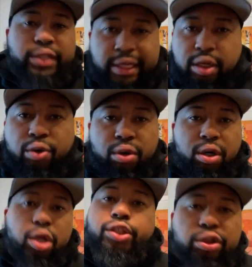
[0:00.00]
don't take
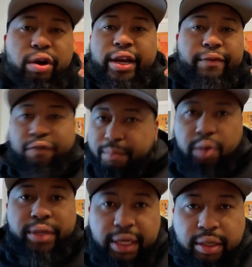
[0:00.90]
no hood training
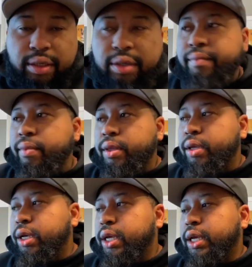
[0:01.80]
from your nigga.
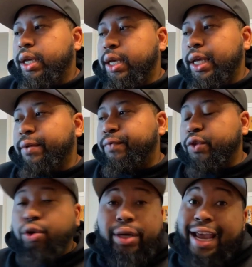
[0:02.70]

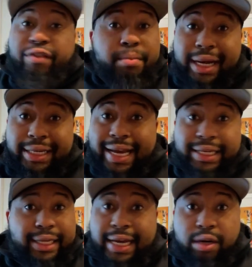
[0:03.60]
If, you know, everybody
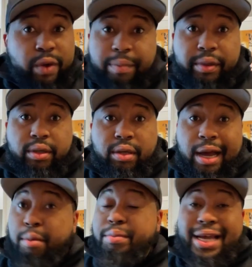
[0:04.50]
down here got a weapon.
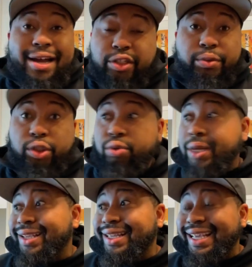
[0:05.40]
I'm gonna be honest with
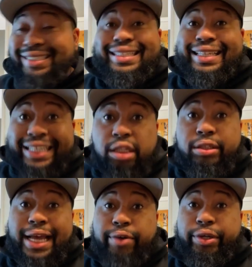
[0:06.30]
you. Like, it's
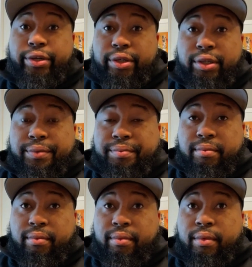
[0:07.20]
legal down here.
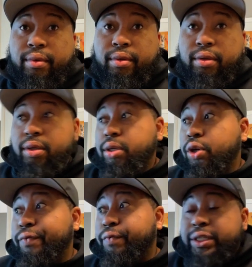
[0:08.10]

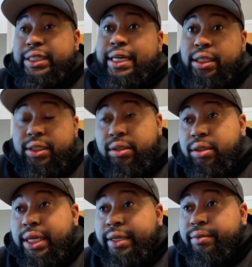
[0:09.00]
Yo, Fresh gotta,
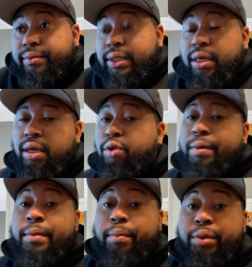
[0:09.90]
like, I
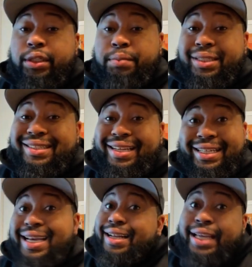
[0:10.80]
hope I'm not putting his business
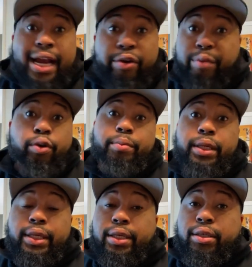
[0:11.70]
out. He got a carry
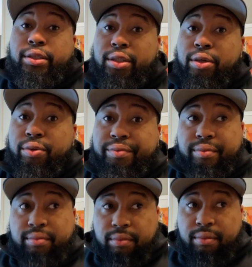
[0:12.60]
permit, nigga. So